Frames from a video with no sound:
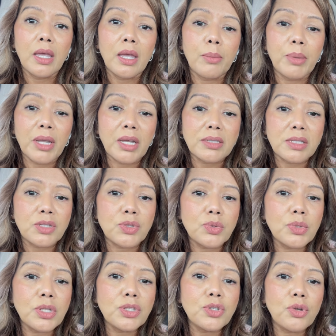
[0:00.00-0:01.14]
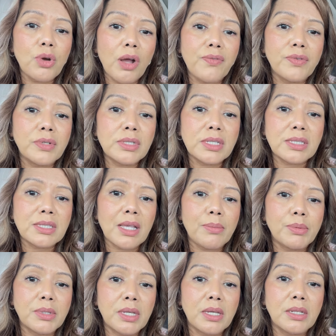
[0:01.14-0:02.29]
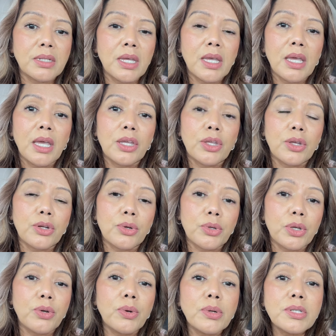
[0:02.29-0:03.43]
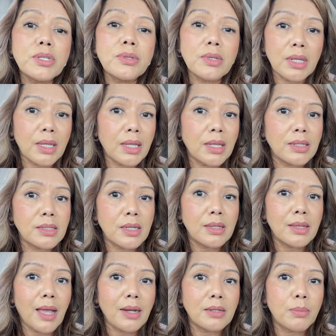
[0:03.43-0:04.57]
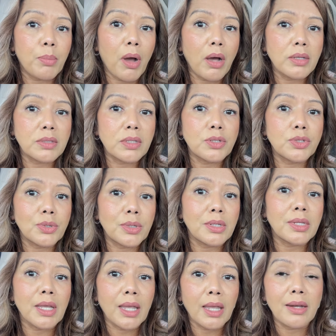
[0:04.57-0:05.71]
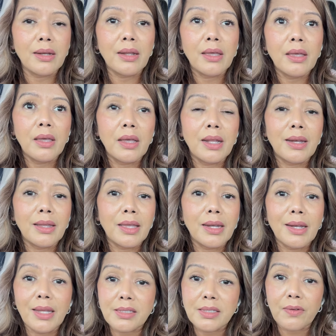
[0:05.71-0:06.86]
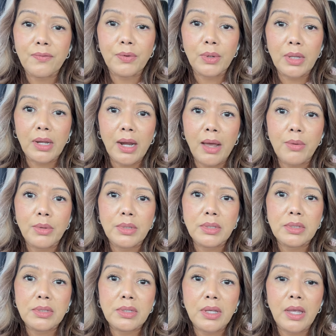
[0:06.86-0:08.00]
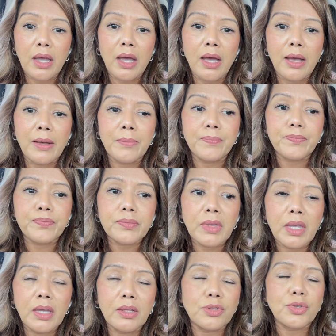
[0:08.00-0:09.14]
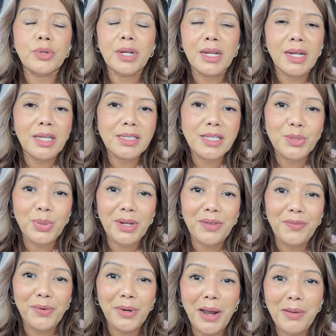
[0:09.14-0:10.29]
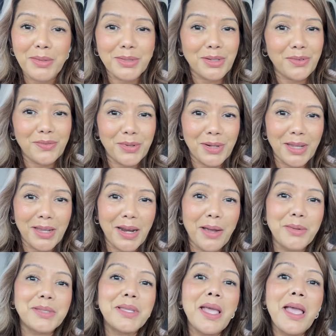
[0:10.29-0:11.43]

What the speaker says: because as soon as your offer is accepted, you're going to need that deposit turned in less than 48 hours. In less than 24 hours, not 48 hours.